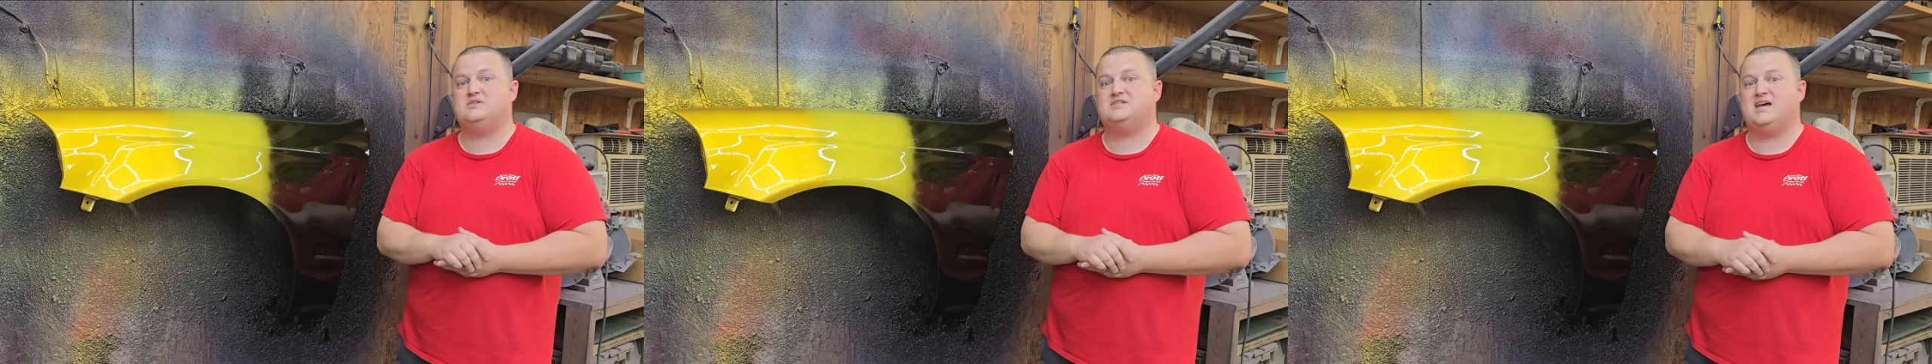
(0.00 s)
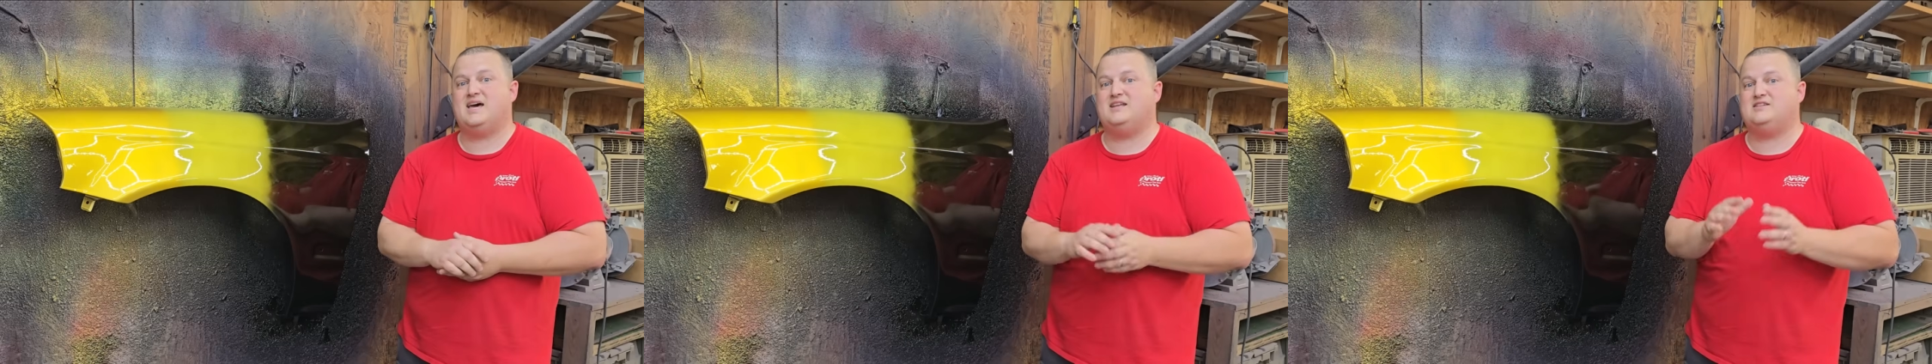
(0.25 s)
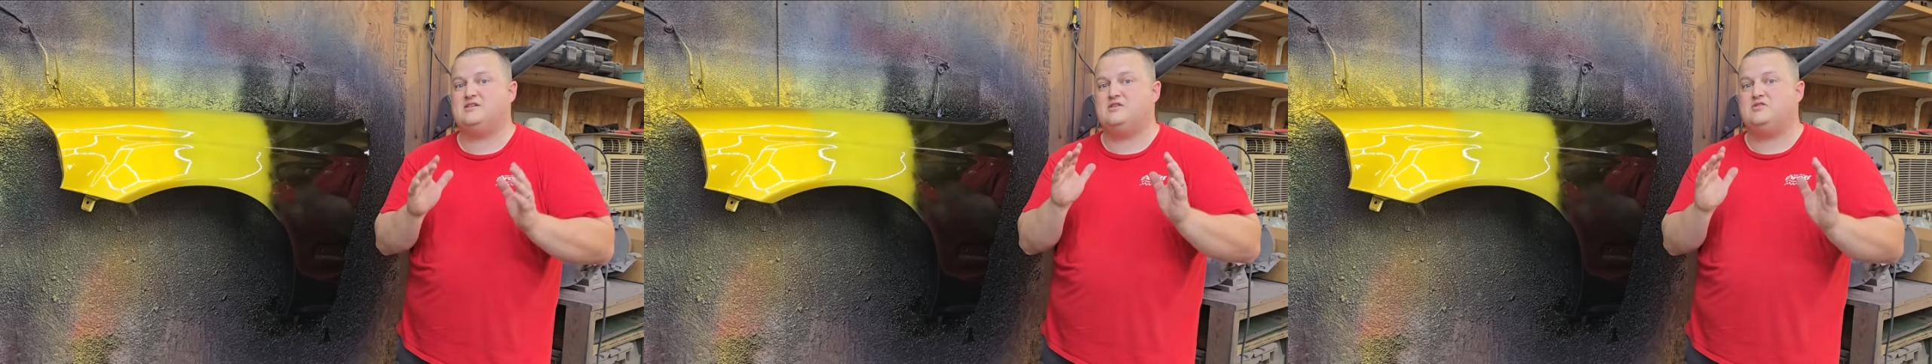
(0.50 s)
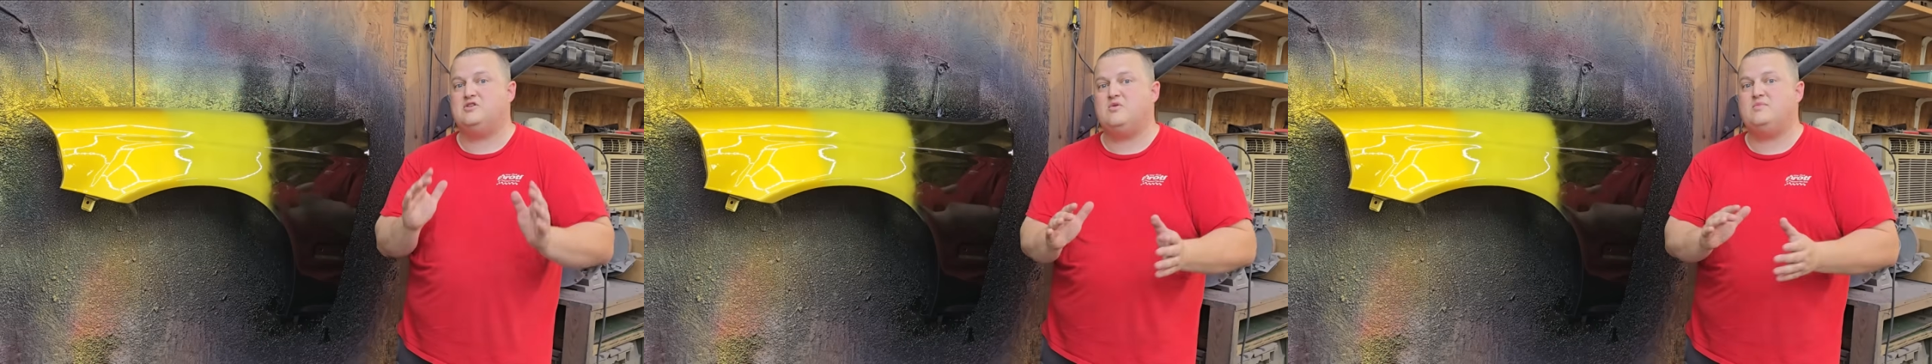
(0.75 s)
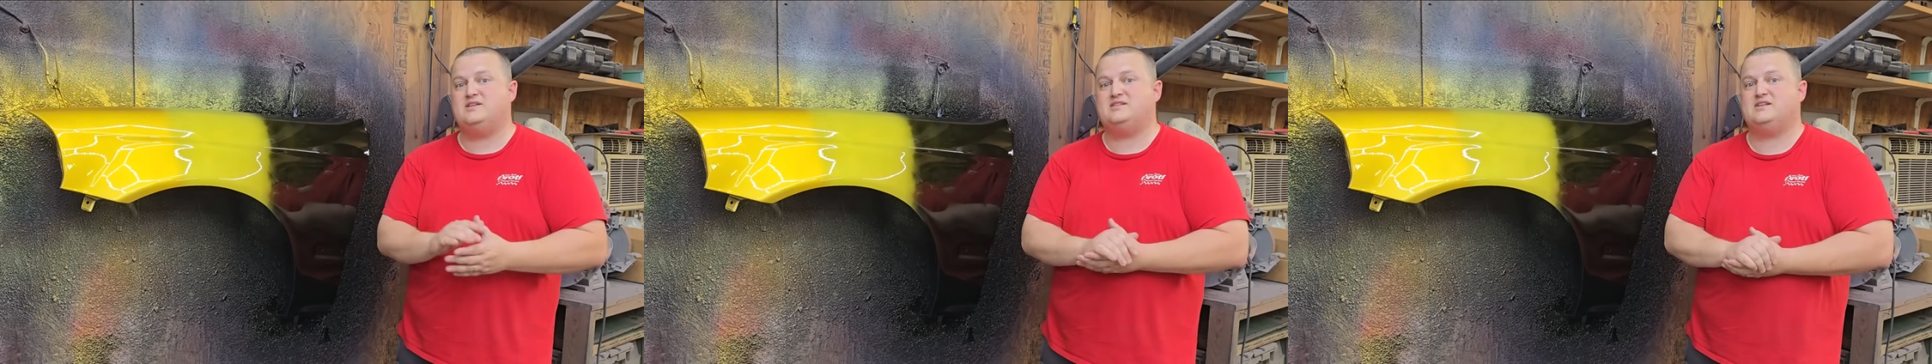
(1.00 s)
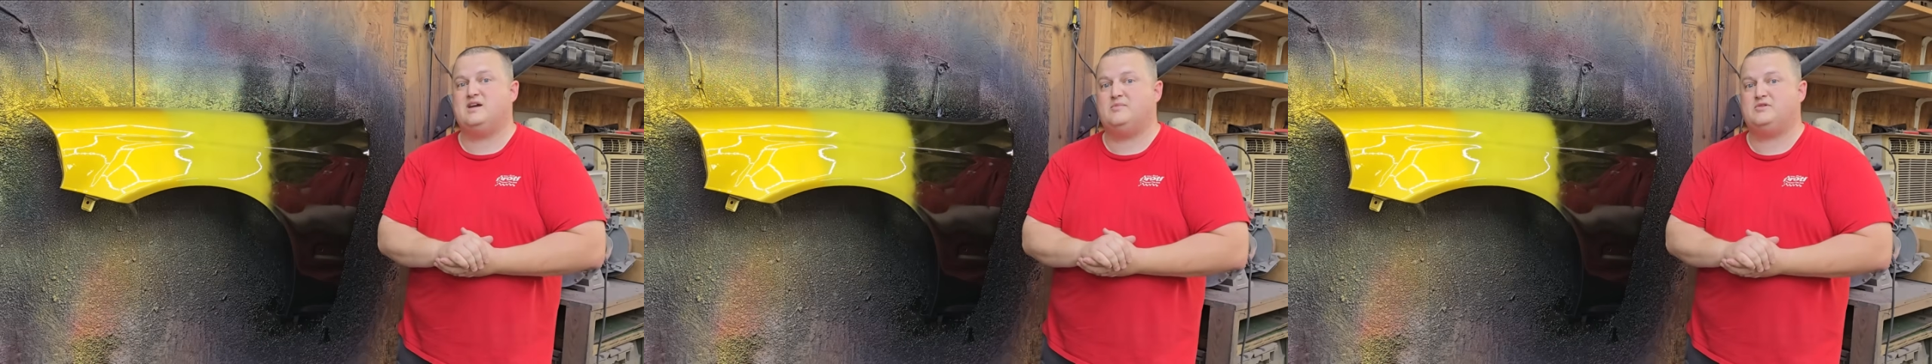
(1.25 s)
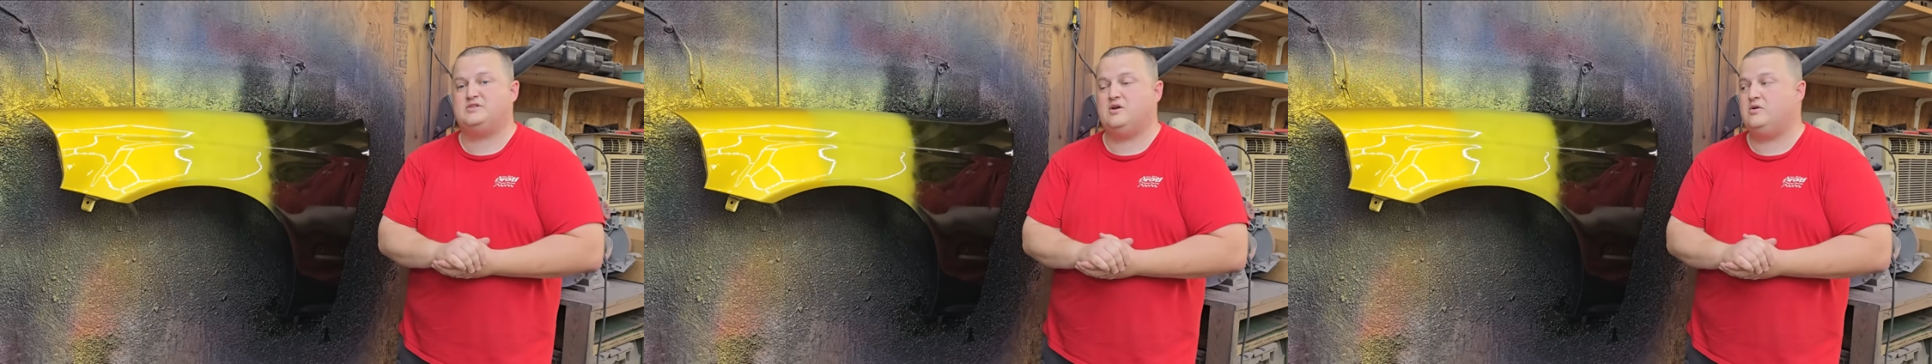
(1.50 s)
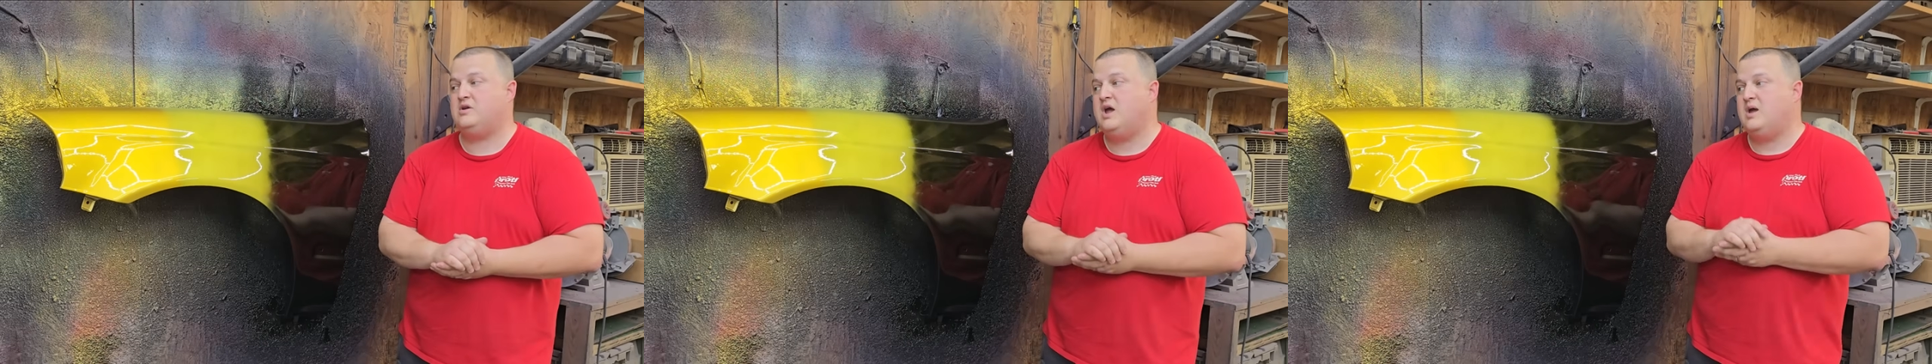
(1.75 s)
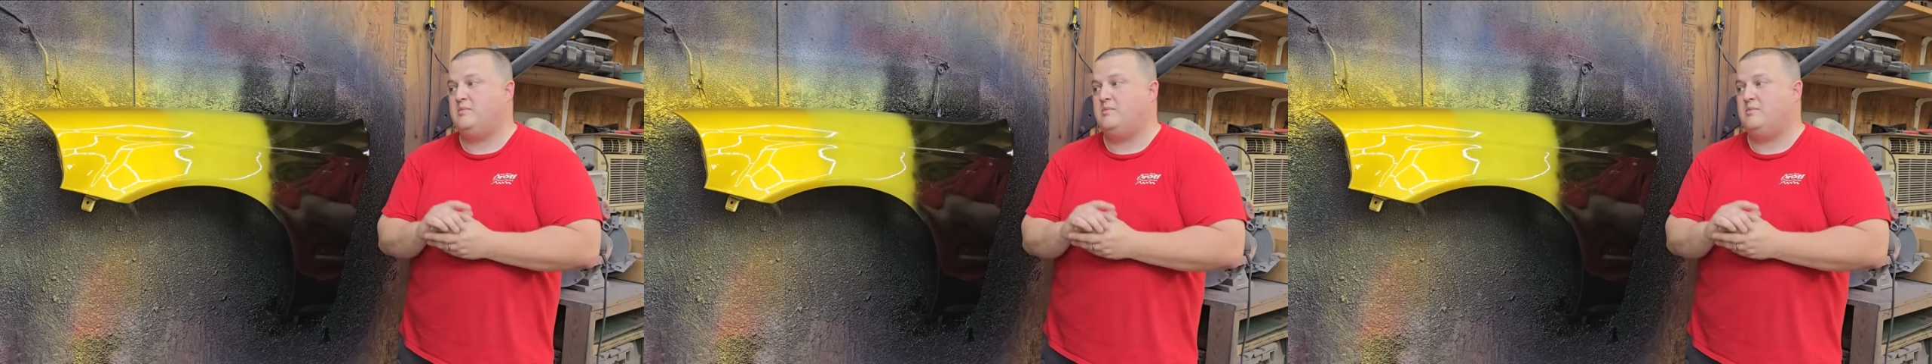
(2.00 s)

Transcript: beside it so you don't miss an episode,